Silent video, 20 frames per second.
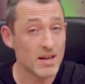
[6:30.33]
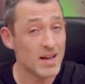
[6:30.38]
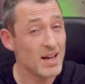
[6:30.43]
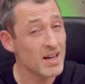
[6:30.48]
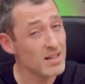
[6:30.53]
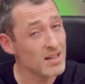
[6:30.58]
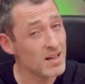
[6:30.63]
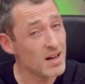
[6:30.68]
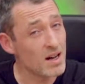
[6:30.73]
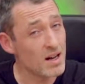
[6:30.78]

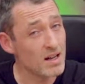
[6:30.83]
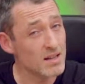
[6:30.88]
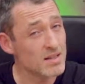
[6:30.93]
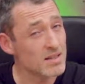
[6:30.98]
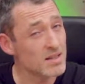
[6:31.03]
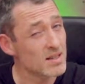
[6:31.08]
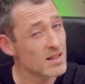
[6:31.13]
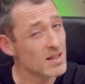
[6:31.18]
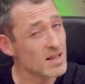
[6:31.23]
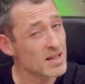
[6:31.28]
8
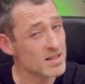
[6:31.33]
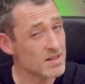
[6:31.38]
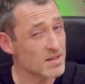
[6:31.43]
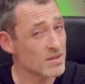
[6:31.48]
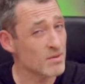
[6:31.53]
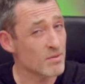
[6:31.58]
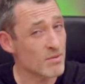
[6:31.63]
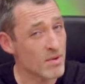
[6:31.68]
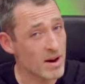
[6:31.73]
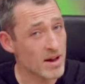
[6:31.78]
cards
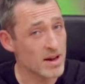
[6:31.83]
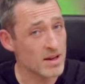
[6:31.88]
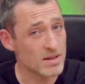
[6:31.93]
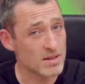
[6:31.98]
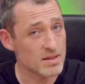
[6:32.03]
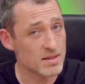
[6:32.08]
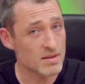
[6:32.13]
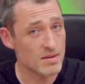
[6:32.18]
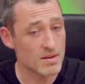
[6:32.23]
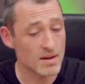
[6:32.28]
isn't
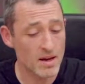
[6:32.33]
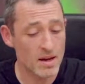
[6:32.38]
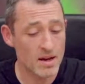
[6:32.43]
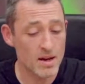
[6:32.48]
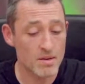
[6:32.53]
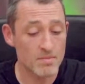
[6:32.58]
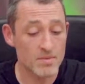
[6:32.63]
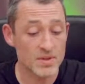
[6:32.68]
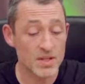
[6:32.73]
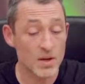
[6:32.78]
great,
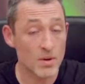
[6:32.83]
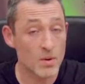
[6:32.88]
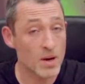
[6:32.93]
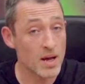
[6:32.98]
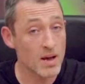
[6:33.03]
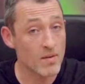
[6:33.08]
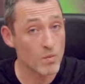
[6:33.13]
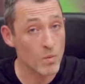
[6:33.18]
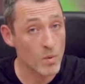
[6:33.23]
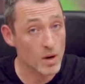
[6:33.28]
so
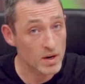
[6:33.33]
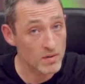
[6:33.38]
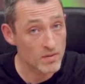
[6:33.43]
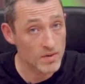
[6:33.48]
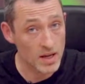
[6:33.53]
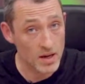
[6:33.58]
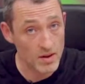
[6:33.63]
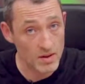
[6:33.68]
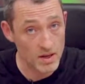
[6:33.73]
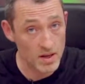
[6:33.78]
if one of
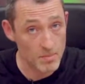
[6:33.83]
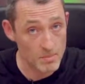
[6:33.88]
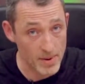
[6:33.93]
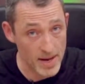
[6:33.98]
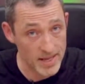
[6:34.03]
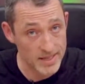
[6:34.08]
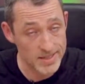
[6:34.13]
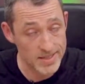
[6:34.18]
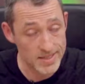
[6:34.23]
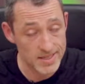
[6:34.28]
the other
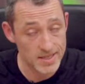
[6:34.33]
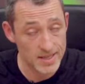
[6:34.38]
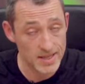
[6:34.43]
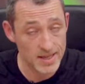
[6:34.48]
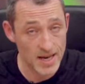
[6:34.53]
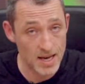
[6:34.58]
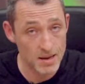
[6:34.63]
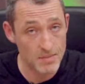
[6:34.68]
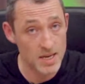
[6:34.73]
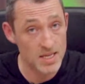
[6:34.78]
competitors in the
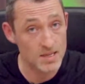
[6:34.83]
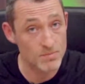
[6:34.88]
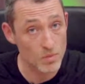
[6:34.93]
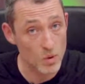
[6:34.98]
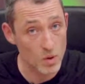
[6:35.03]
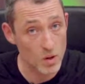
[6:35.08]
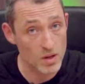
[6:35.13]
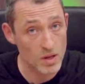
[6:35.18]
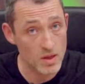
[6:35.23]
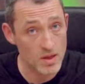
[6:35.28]
game has
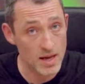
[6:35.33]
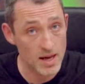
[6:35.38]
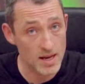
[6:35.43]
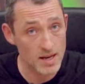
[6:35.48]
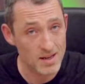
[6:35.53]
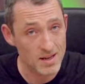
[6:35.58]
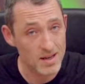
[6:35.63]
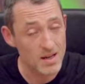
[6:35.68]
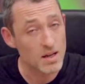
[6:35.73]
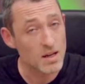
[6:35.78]
more than
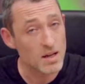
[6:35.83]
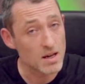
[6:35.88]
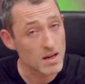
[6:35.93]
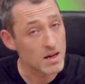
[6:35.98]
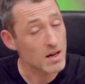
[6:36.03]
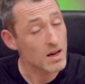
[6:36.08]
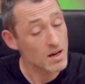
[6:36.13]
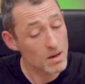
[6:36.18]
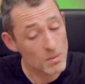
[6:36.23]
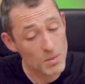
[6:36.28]
that,
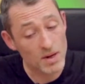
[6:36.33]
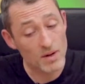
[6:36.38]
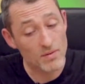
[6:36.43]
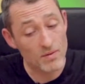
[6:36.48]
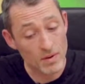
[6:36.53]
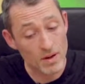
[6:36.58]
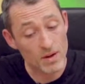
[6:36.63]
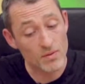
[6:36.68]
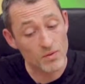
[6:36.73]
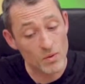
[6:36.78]
I will
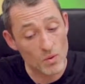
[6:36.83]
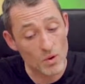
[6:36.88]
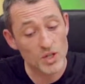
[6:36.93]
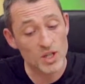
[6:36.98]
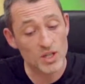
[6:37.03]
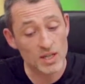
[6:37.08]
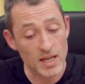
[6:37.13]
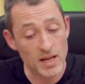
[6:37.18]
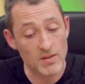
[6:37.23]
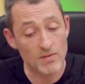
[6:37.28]

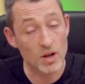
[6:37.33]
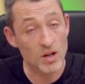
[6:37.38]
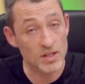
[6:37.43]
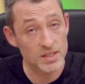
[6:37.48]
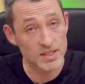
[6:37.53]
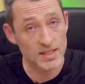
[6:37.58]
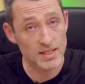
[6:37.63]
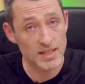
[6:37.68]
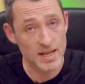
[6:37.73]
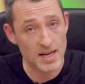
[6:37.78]
unfortunately have
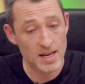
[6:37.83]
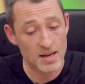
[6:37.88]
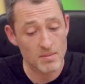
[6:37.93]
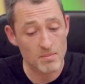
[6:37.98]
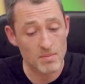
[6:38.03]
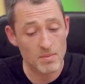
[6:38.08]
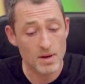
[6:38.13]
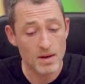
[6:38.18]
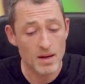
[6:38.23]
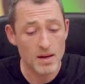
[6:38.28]
lost the game.